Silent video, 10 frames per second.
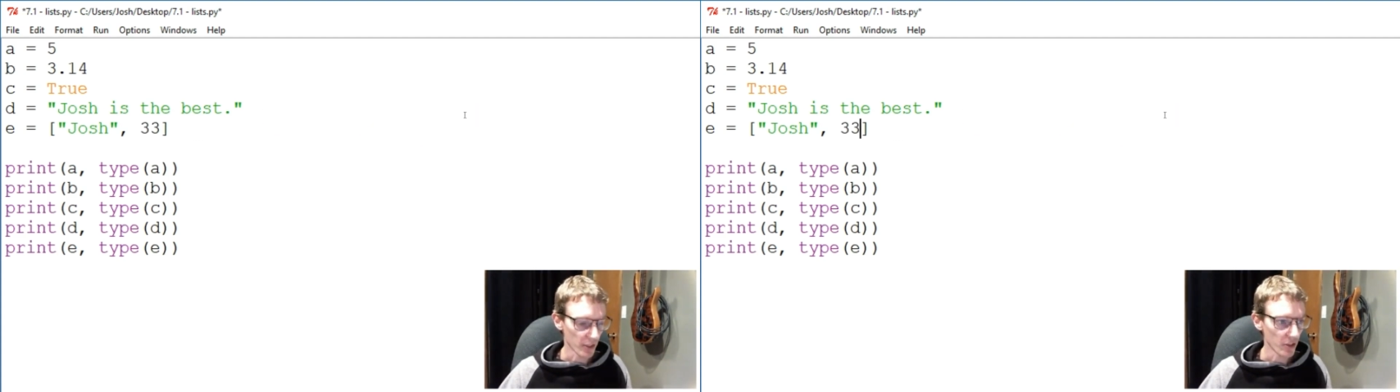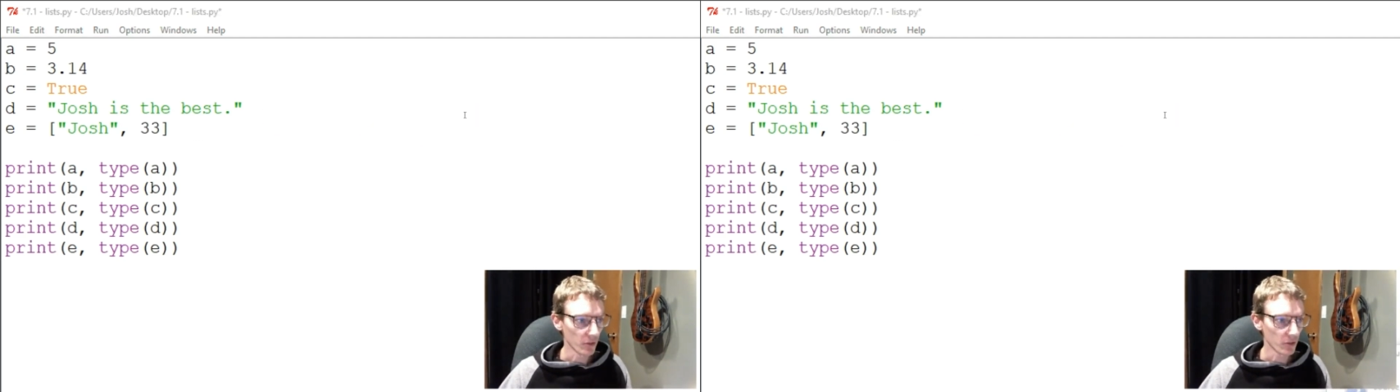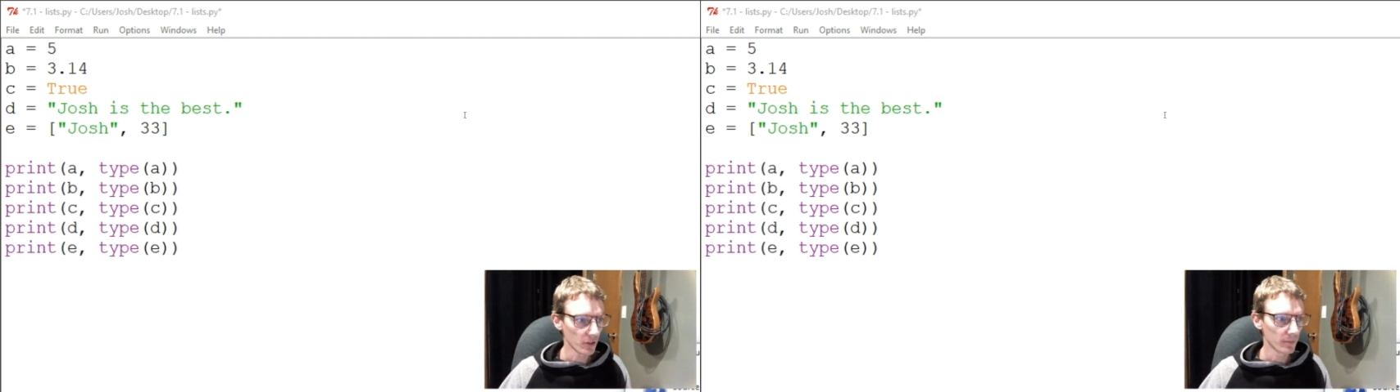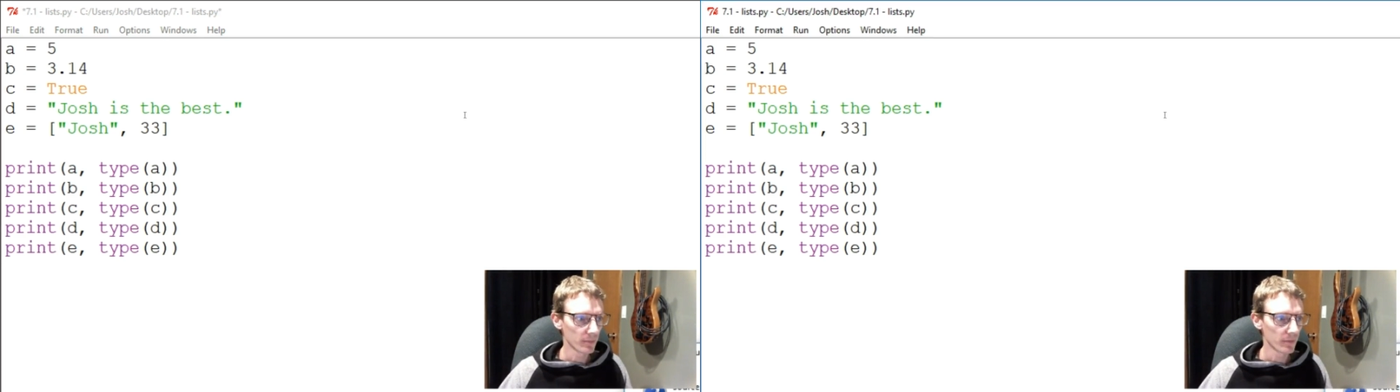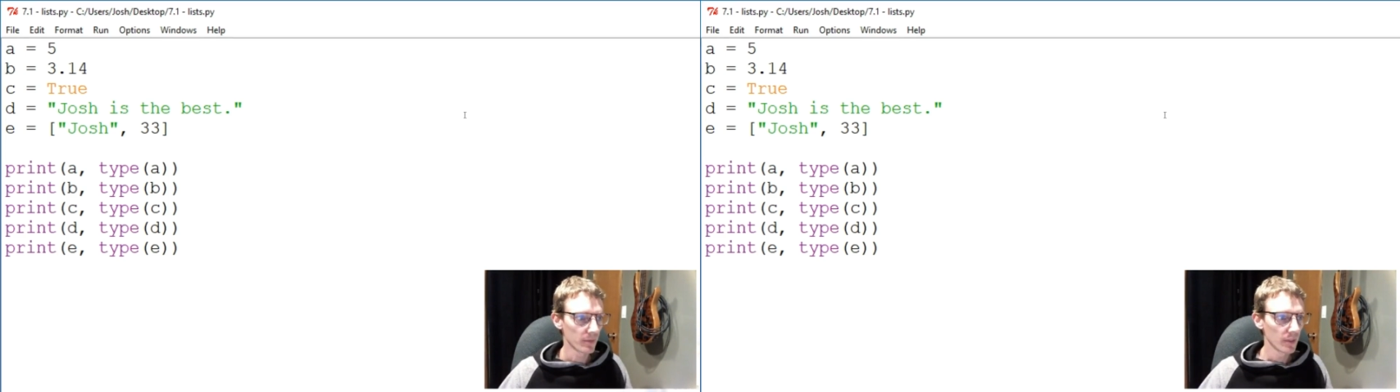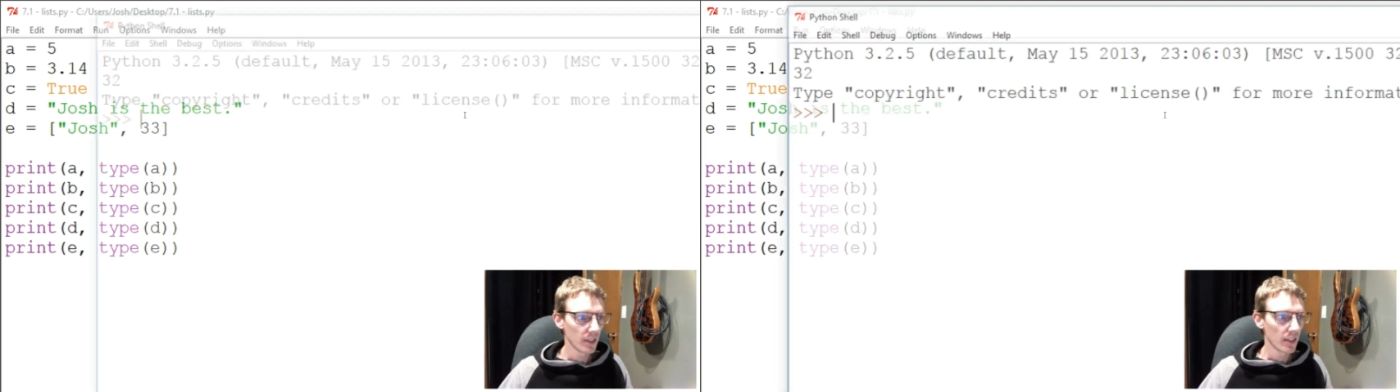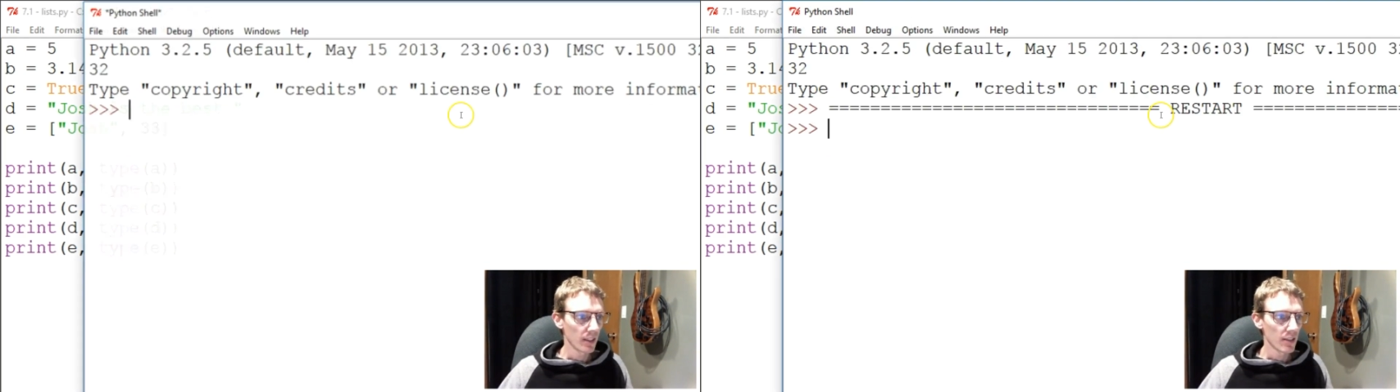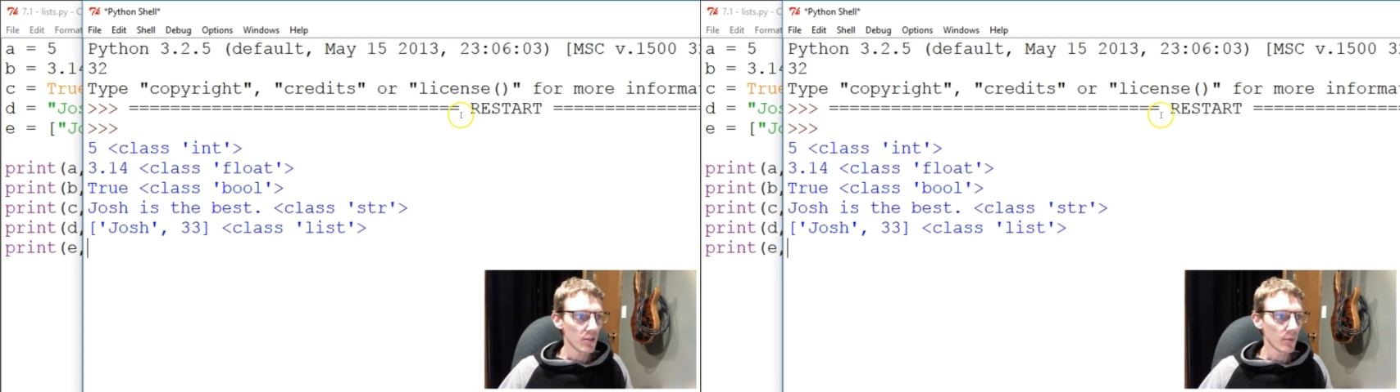I chose.
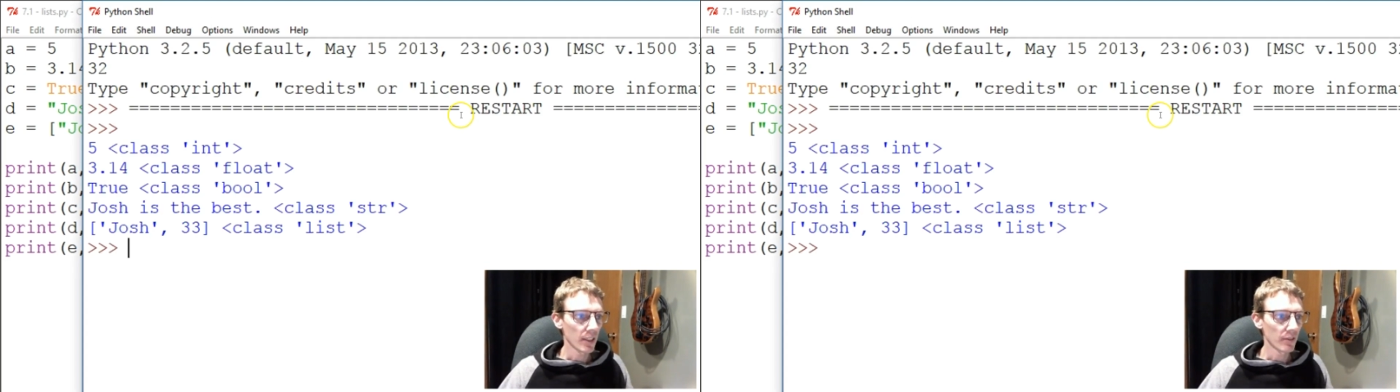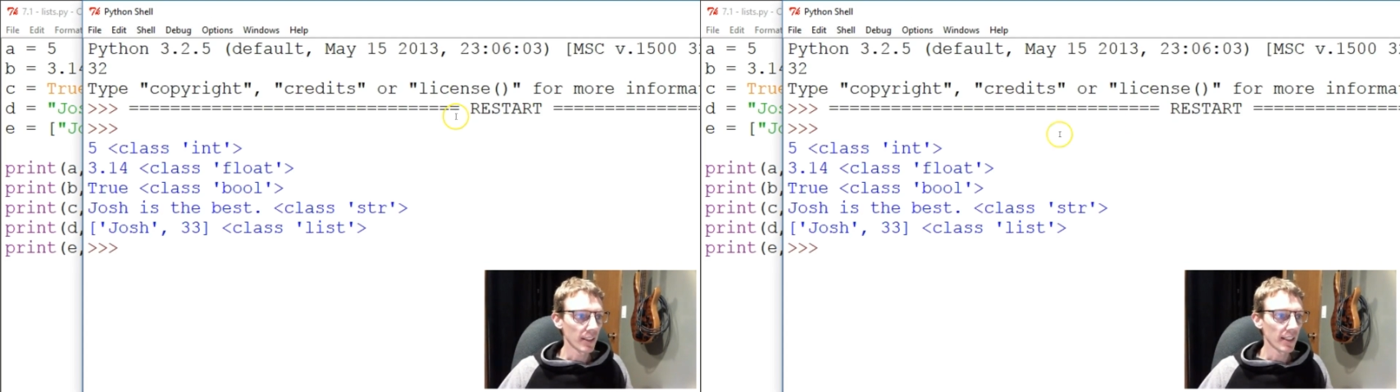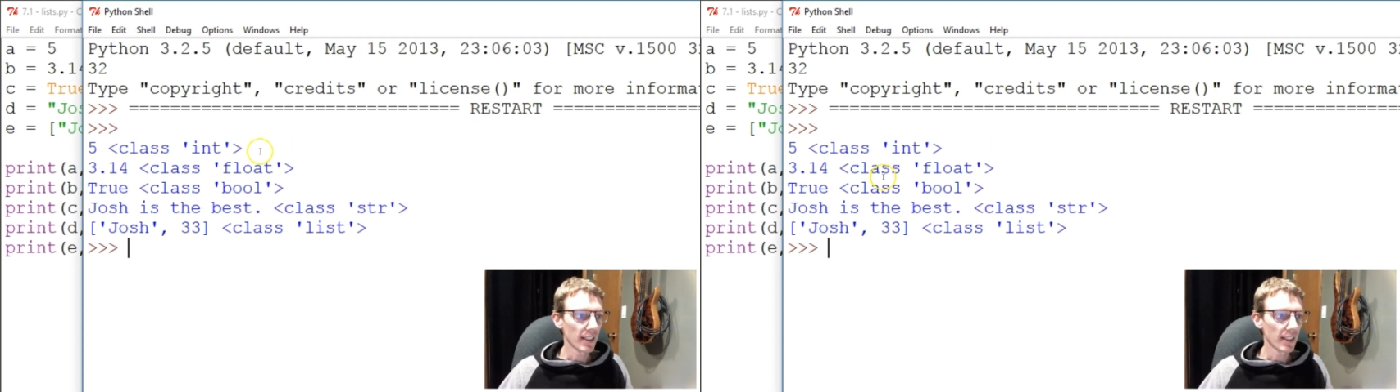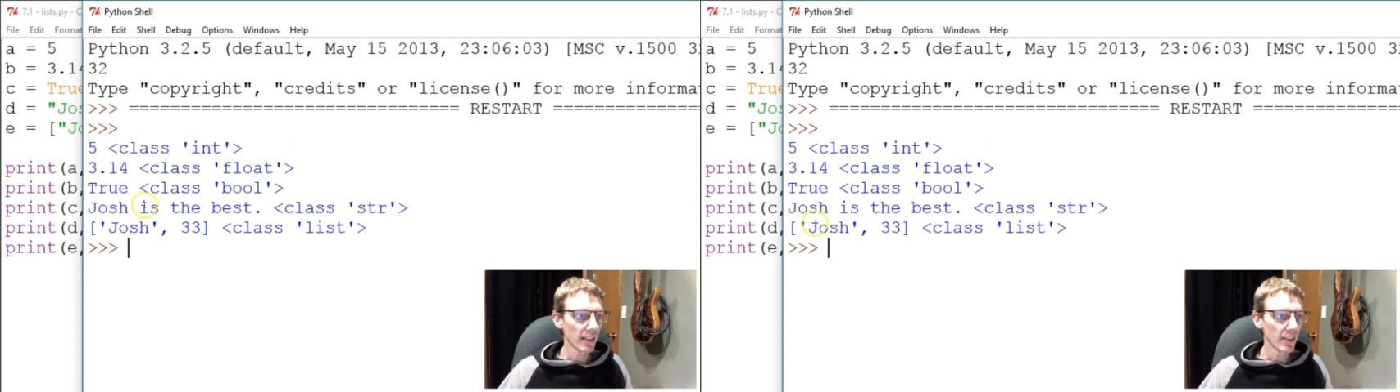So when I run it again,